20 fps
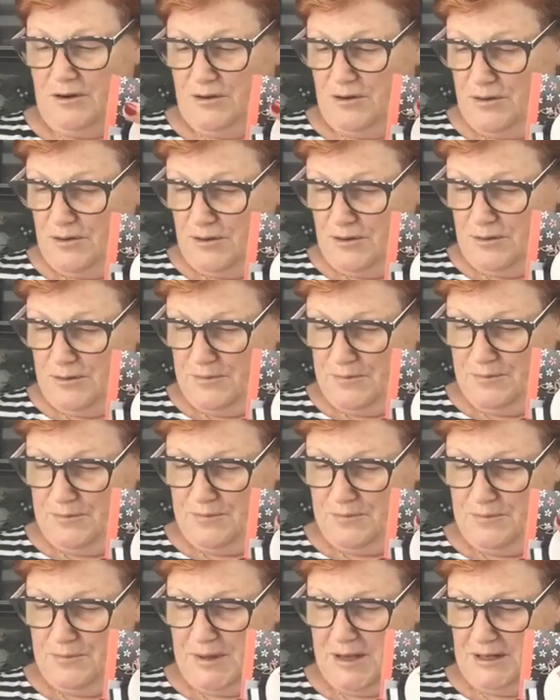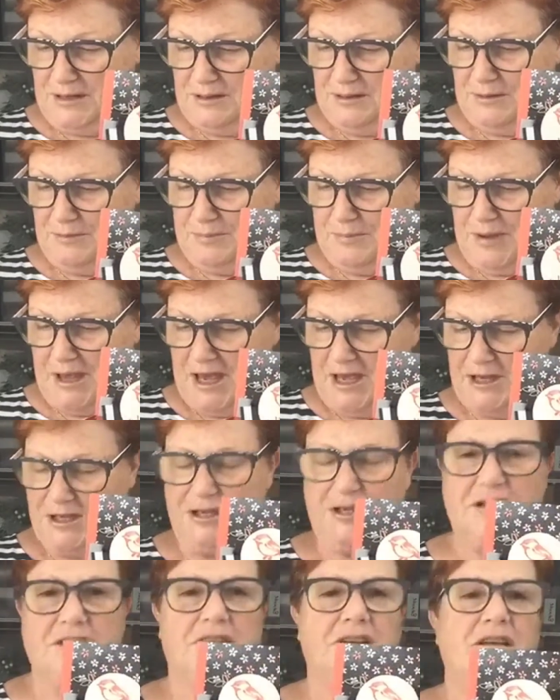from Petal
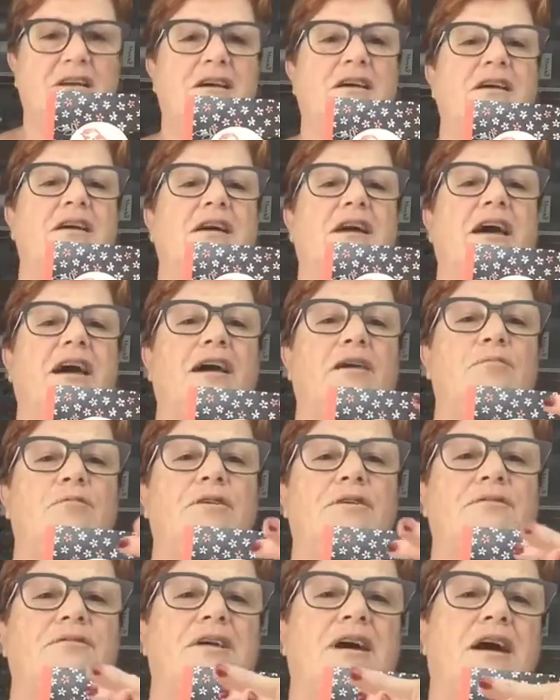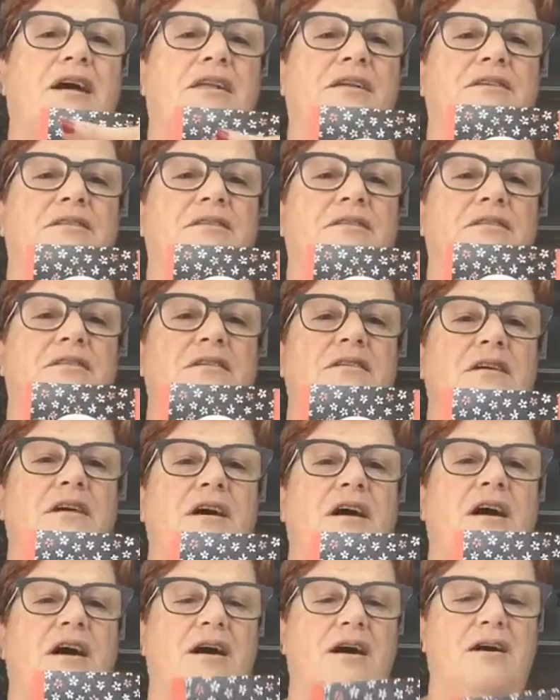Passion, and we've coloured
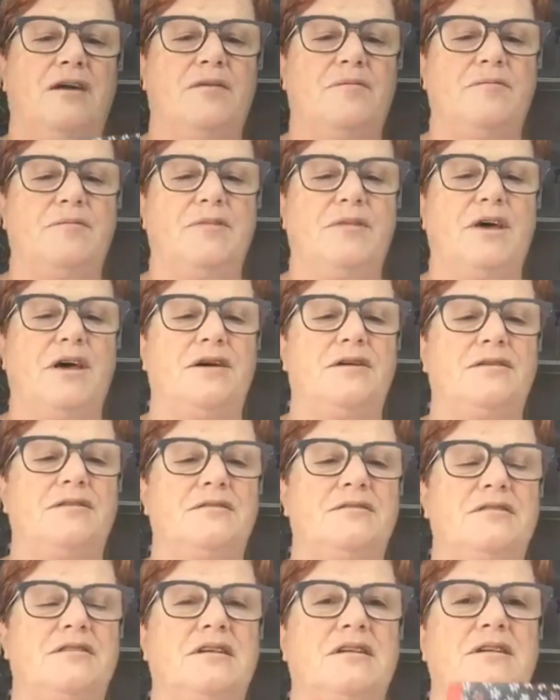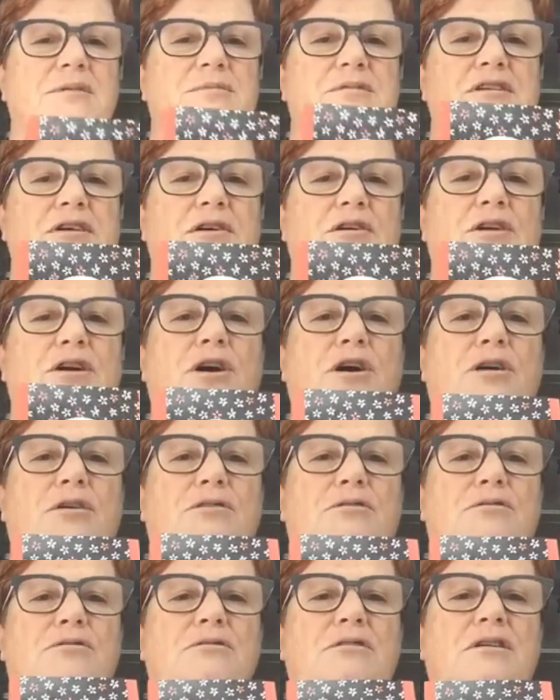those Calypso
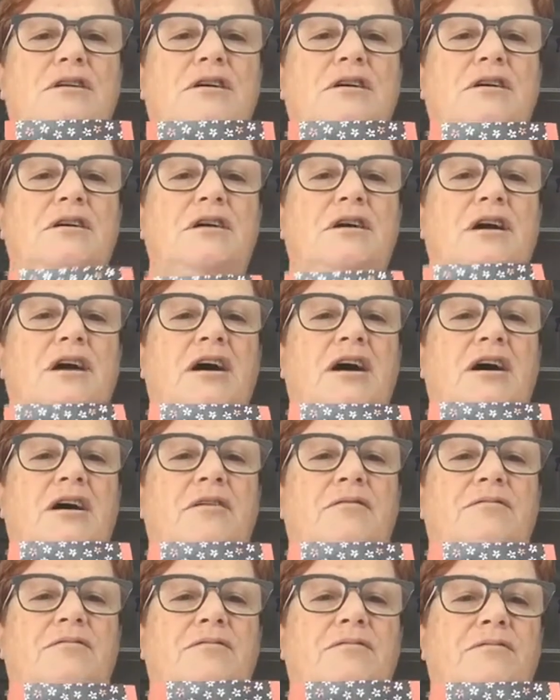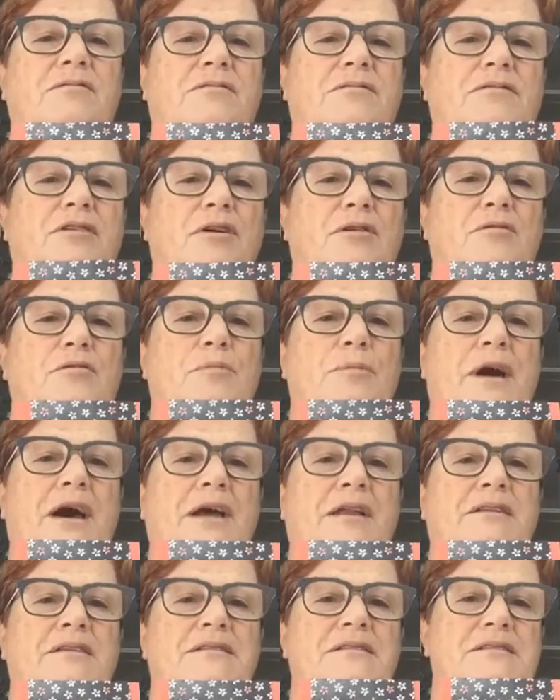Coral floral
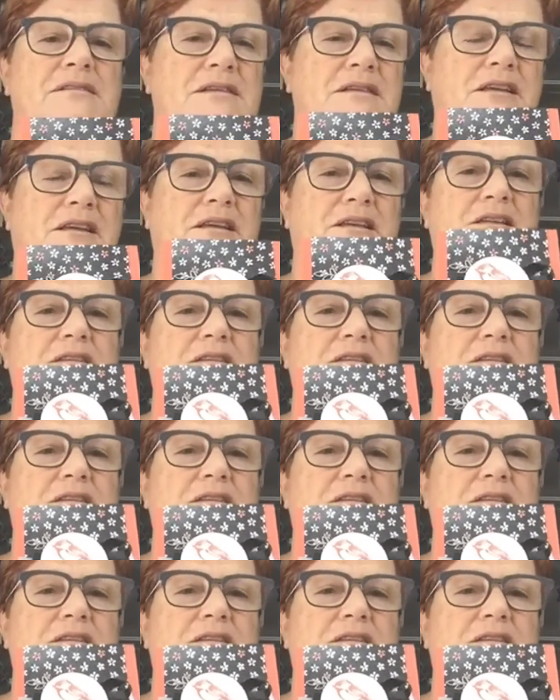patterns